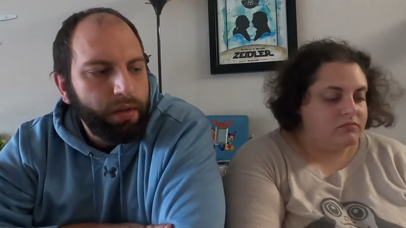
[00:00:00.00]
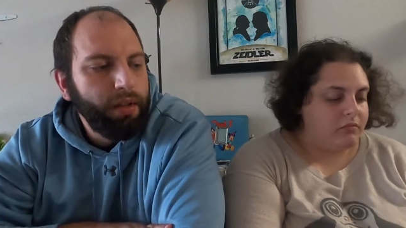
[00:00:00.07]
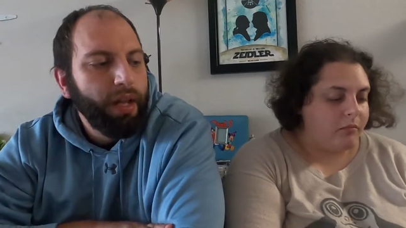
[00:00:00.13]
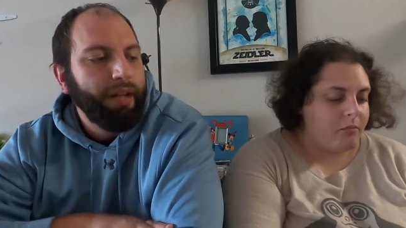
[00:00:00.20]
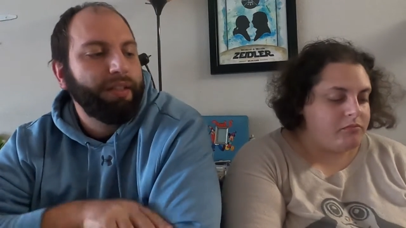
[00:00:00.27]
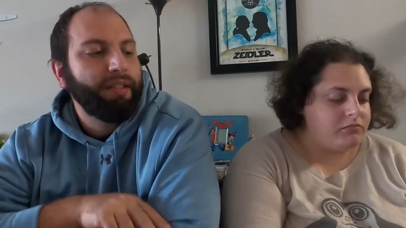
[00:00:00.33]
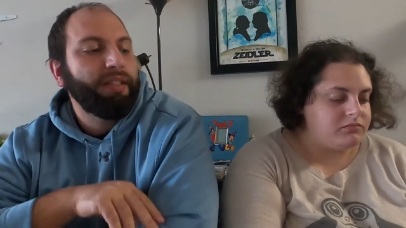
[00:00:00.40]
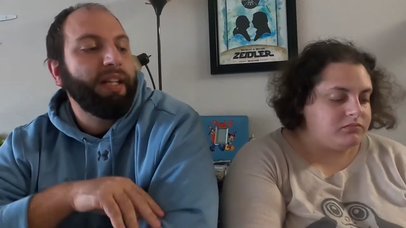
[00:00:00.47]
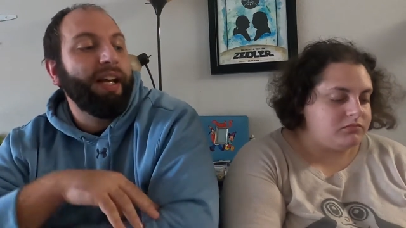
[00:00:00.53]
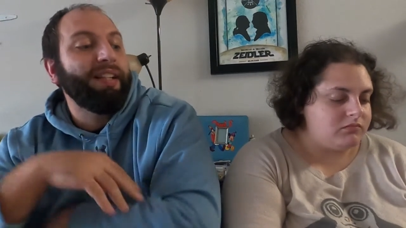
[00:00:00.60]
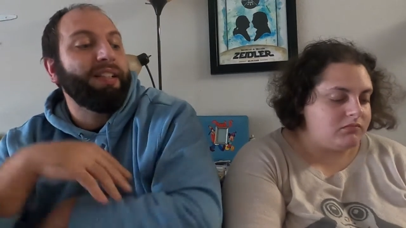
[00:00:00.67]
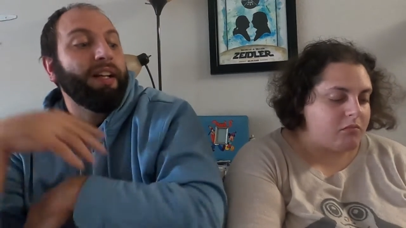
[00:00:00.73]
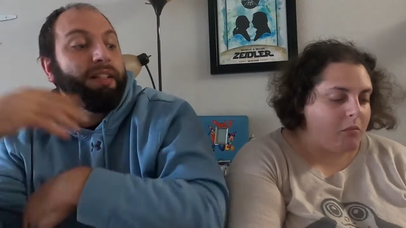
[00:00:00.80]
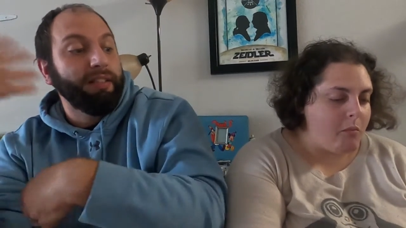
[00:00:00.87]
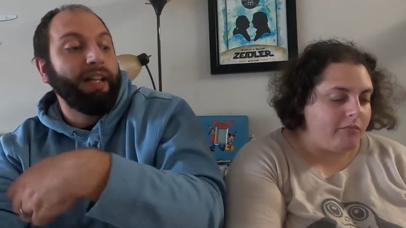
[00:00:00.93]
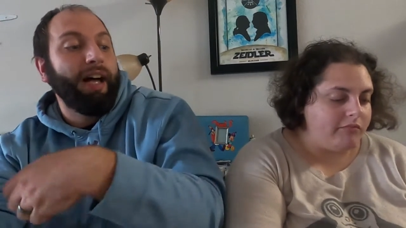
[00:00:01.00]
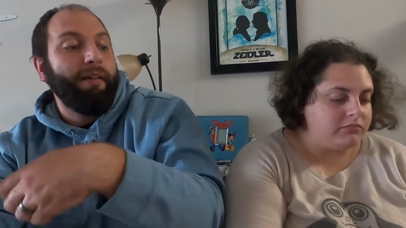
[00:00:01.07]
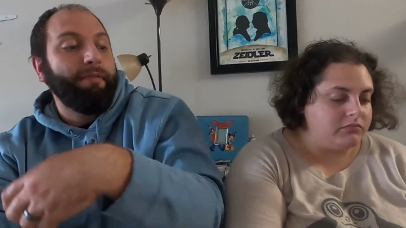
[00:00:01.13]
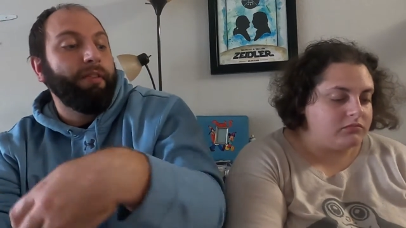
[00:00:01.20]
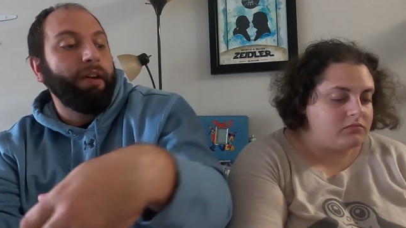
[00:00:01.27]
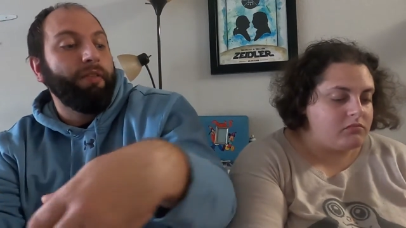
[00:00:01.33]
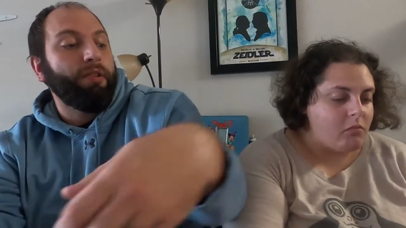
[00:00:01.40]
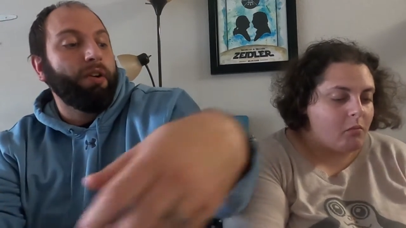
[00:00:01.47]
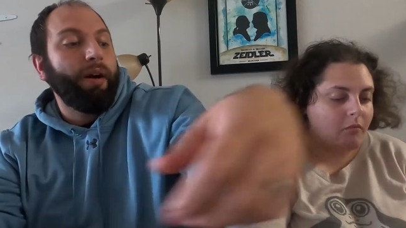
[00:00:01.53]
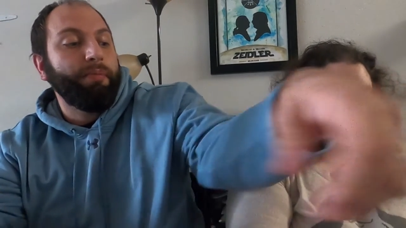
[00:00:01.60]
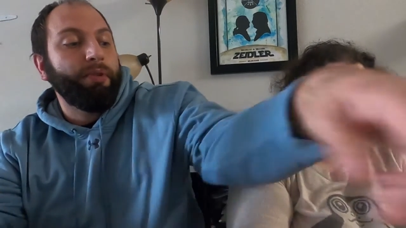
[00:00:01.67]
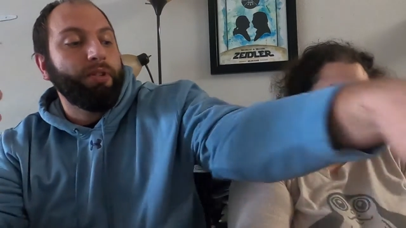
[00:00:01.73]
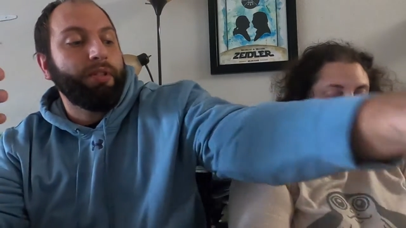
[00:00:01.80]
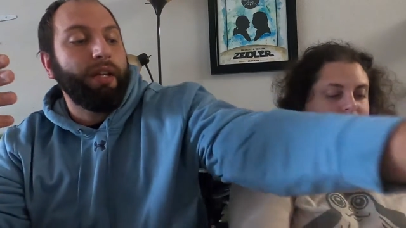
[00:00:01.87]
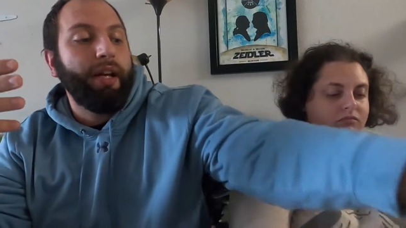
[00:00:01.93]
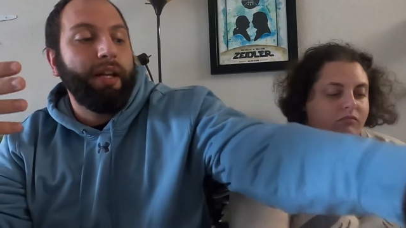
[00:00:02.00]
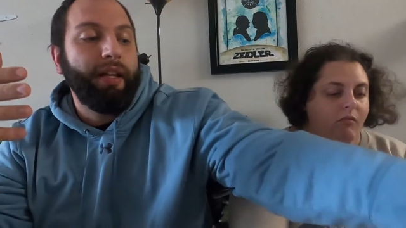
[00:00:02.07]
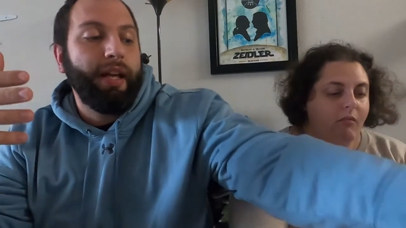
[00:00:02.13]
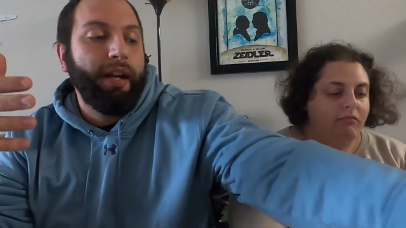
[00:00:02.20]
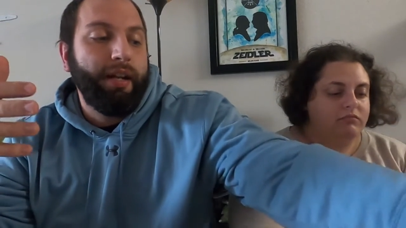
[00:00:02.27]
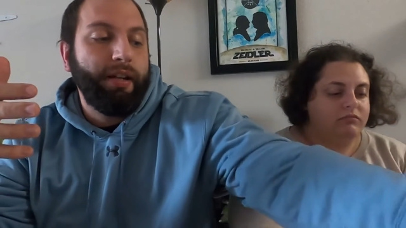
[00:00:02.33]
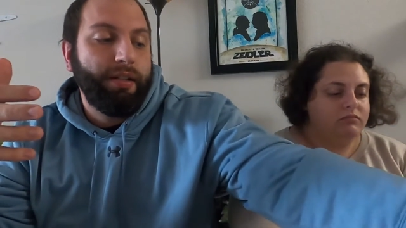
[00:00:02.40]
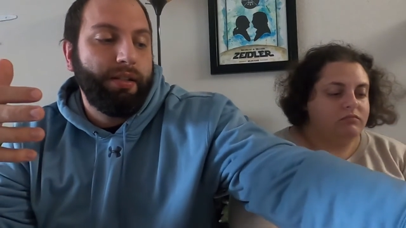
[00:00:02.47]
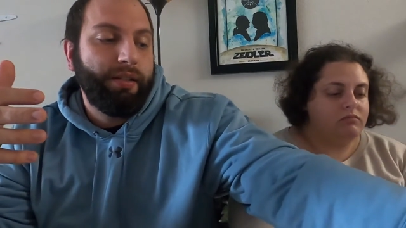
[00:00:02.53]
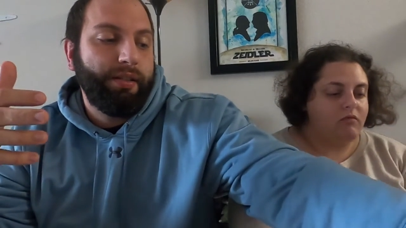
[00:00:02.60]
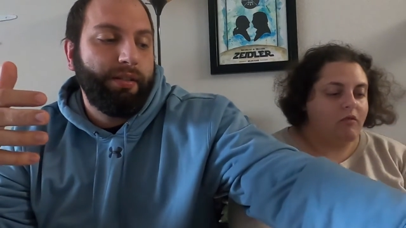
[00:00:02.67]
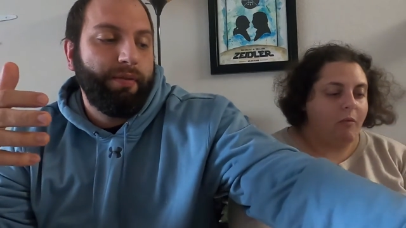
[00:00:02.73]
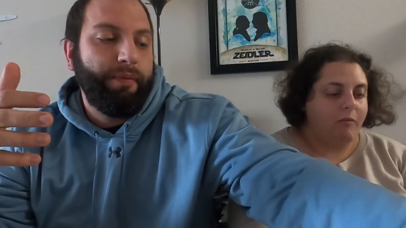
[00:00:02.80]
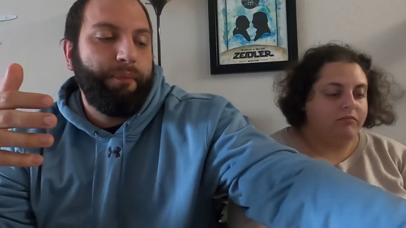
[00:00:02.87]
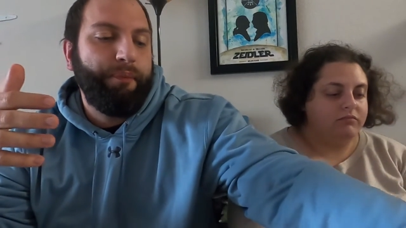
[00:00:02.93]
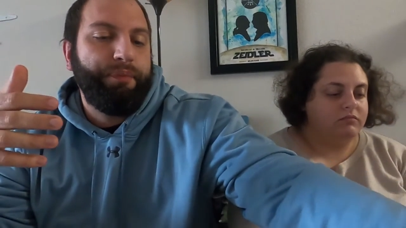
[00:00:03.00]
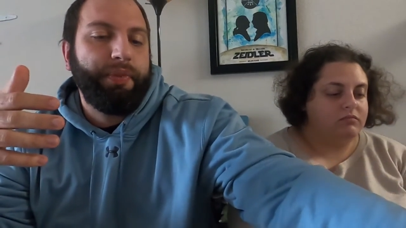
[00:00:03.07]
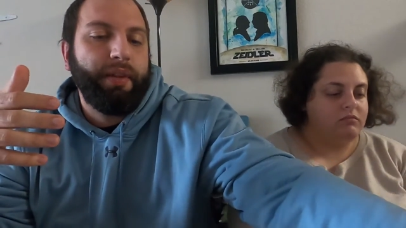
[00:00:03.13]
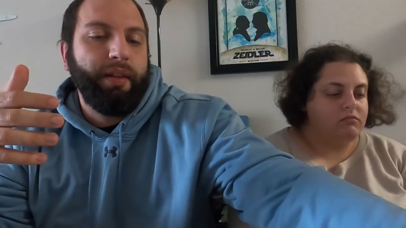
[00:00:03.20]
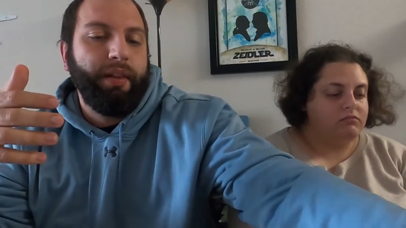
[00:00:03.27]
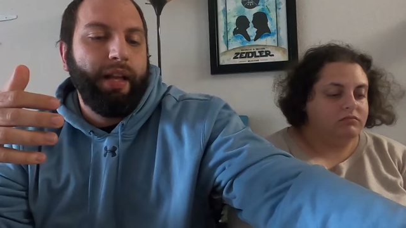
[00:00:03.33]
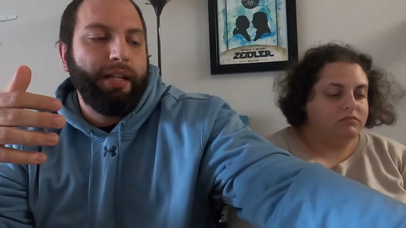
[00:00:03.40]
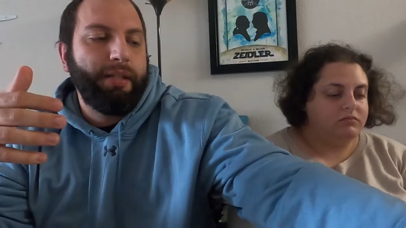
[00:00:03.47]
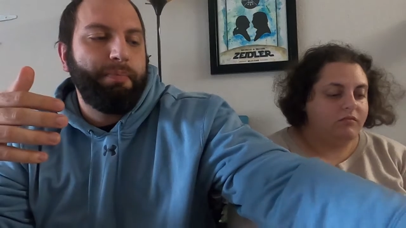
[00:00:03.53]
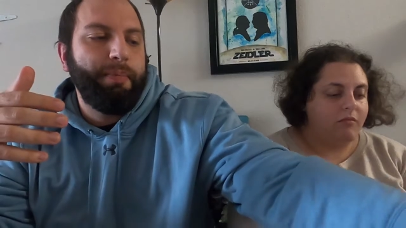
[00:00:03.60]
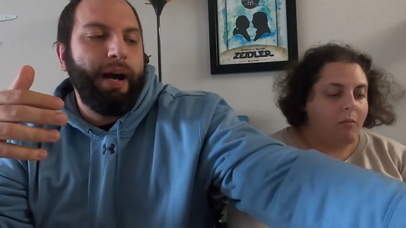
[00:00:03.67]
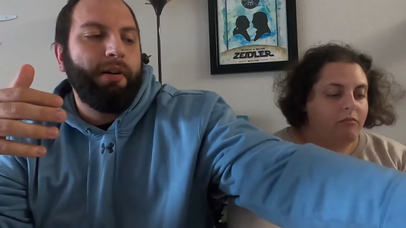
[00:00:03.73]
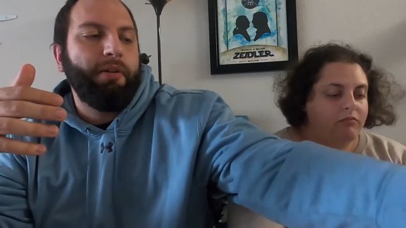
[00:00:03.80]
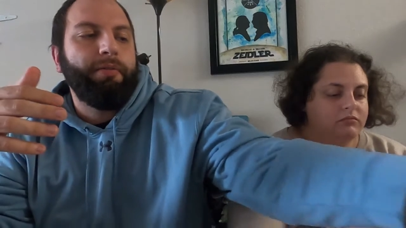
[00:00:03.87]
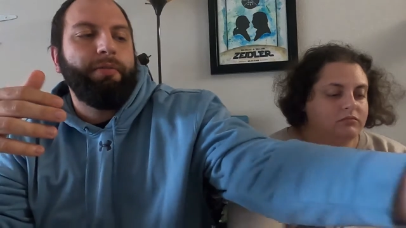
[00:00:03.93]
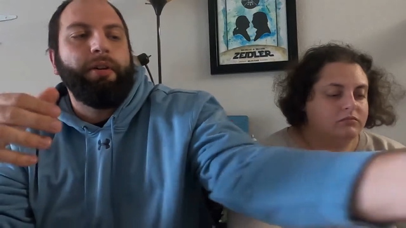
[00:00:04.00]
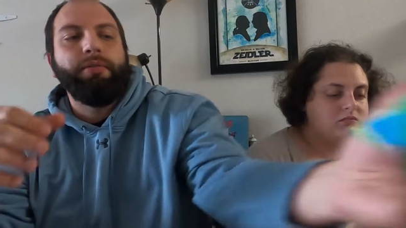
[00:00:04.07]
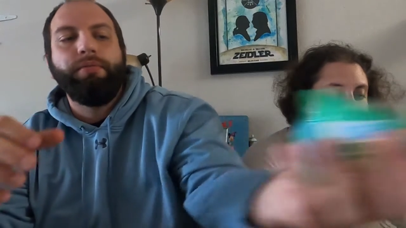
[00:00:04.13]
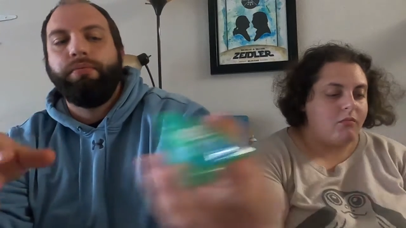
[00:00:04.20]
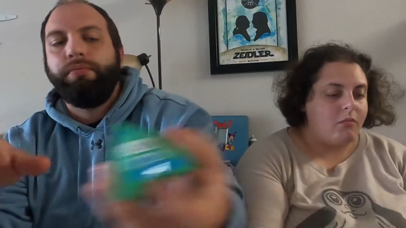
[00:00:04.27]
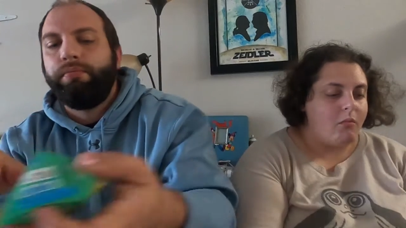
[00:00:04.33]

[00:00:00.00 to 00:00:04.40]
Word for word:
Speaker 1: Not to say it doesn't have flavor, I'm just saying that it's less powerful.